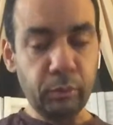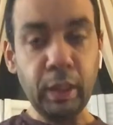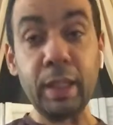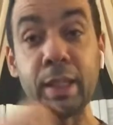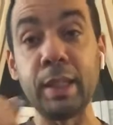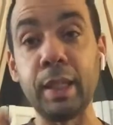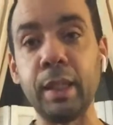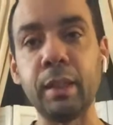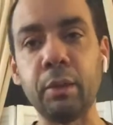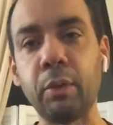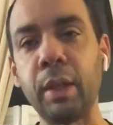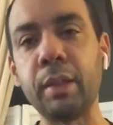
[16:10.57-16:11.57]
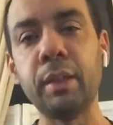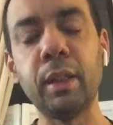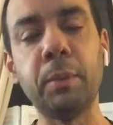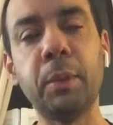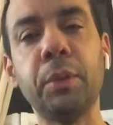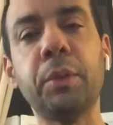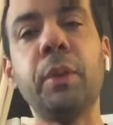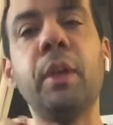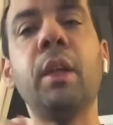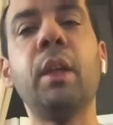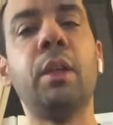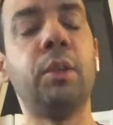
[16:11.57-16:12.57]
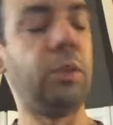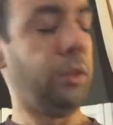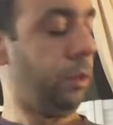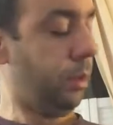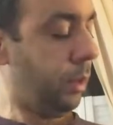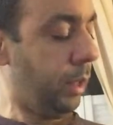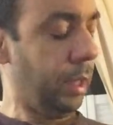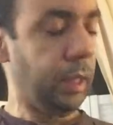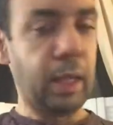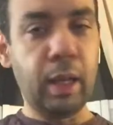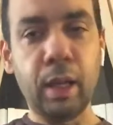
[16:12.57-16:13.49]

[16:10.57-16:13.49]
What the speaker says: Sing the right syllables. Just sing.